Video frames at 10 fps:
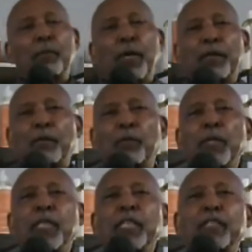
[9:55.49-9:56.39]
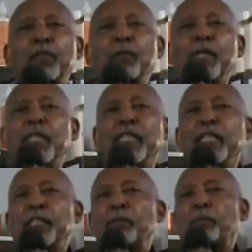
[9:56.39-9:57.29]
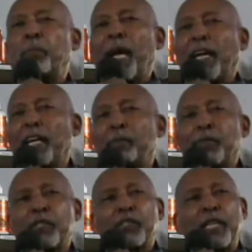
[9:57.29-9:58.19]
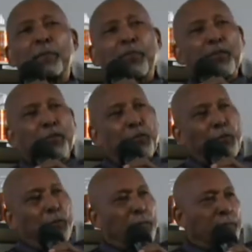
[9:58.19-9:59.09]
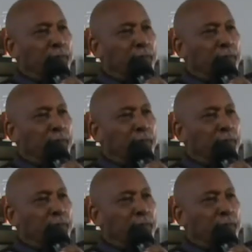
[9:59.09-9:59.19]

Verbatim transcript: But we need to really back up a step or two